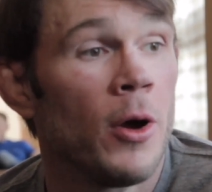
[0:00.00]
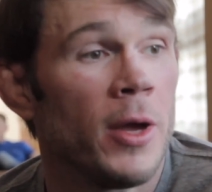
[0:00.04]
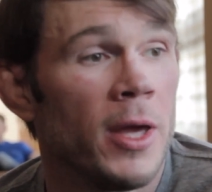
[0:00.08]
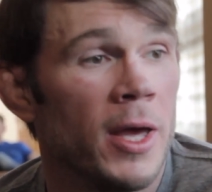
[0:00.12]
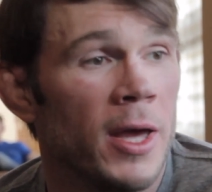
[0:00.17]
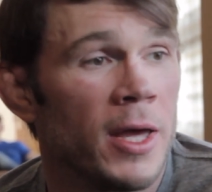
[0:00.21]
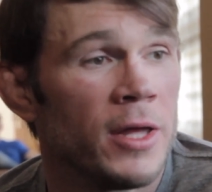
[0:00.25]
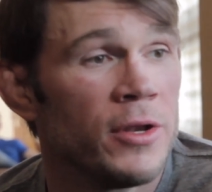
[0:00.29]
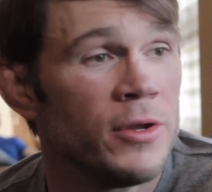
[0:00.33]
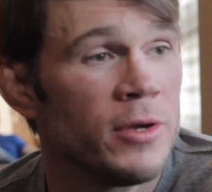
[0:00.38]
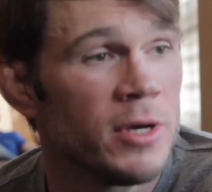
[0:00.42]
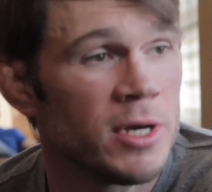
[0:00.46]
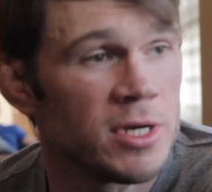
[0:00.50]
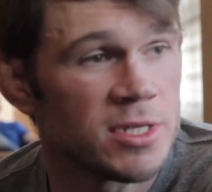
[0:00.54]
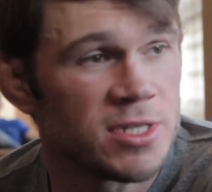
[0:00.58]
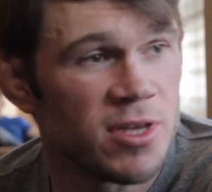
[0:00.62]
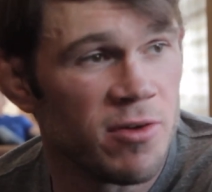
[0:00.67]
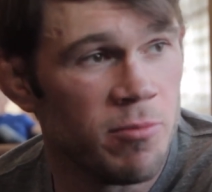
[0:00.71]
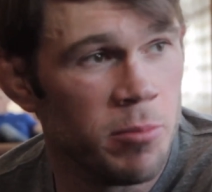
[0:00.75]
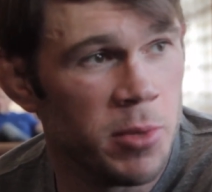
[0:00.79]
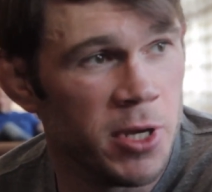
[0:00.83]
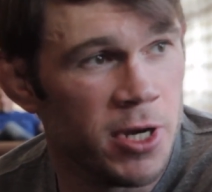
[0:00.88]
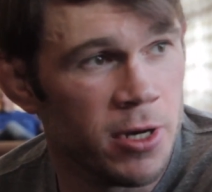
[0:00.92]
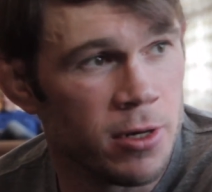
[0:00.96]
Oh, yeah, and you guys
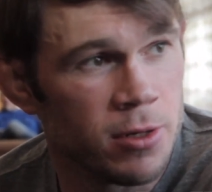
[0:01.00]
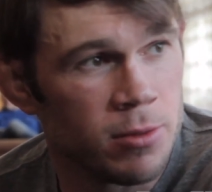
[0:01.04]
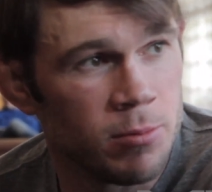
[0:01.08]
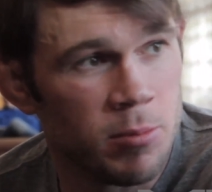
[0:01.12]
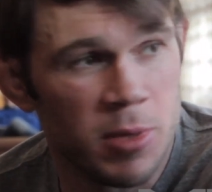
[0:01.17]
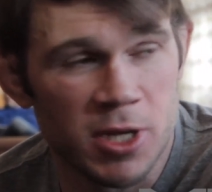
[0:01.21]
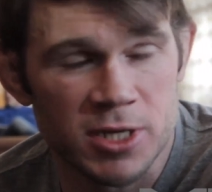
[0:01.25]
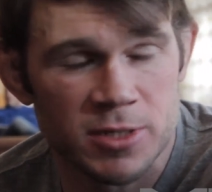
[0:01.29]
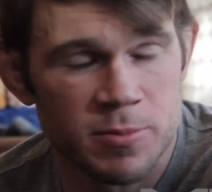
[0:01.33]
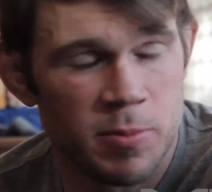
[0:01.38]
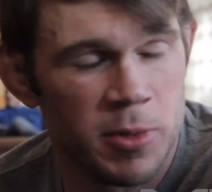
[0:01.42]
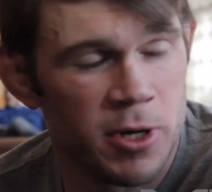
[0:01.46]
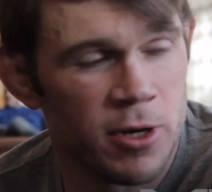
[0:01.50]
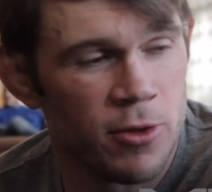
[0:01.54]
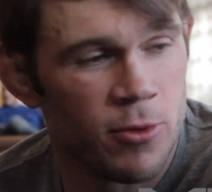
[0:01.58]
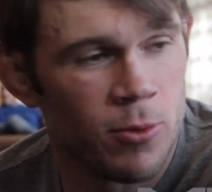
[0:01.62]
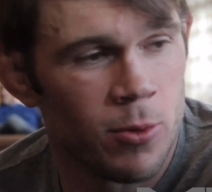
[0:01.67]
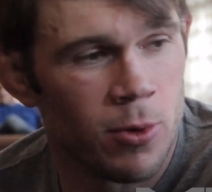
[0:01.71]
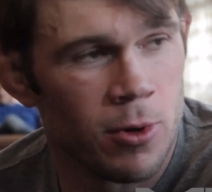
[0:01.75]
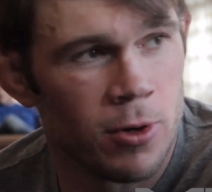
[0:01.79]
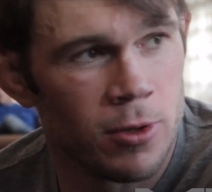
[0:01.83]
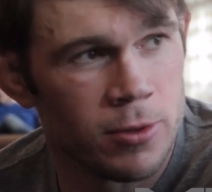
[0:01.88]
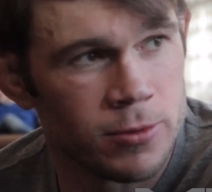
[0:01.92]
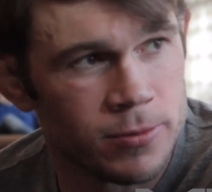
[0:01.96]
have beer. Best beer in the
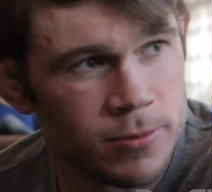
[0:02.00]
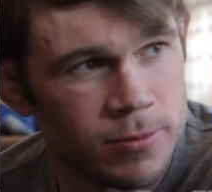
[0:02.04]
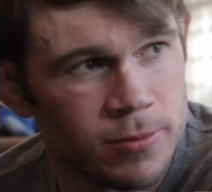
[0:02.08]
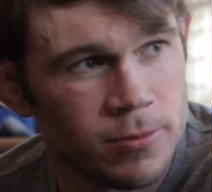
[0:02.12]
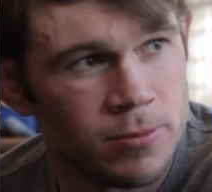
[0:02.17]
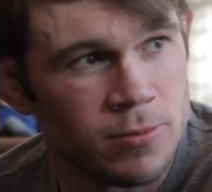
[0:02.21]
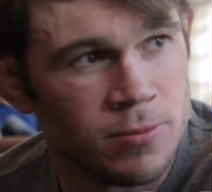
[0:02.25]
world.